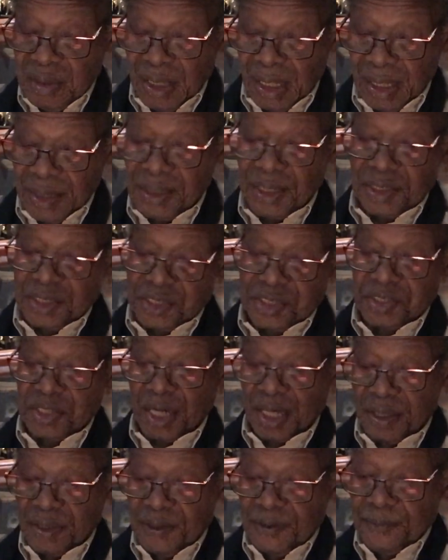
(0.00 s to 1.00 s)
under the
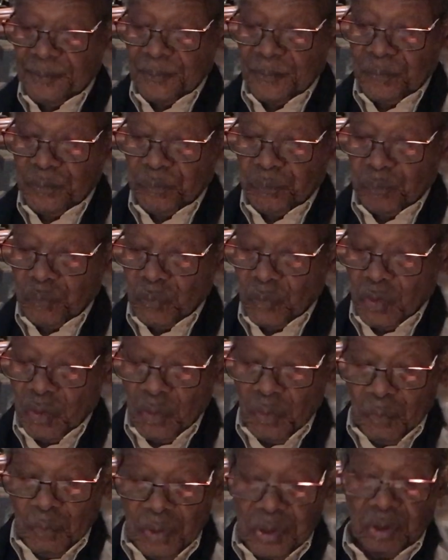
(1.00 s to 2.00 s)
sun,
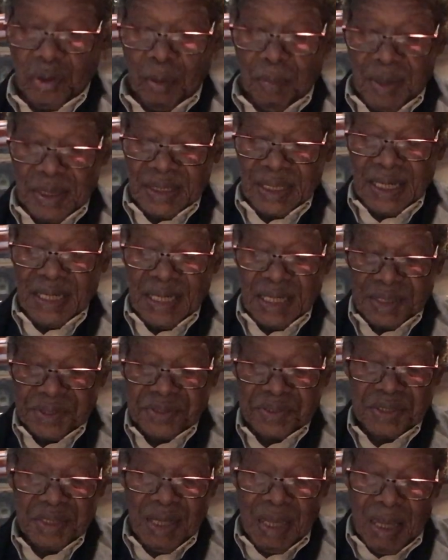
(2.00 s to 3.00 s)
with
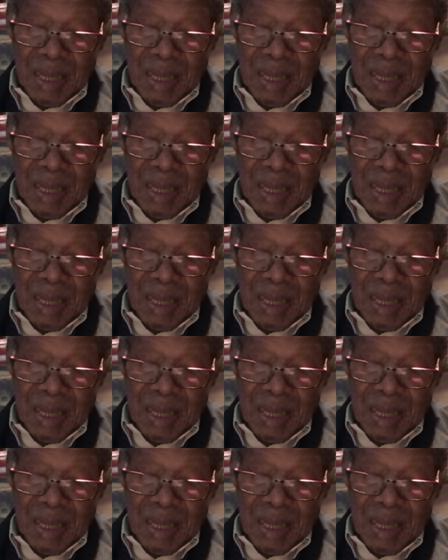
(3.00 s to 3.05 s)
commentators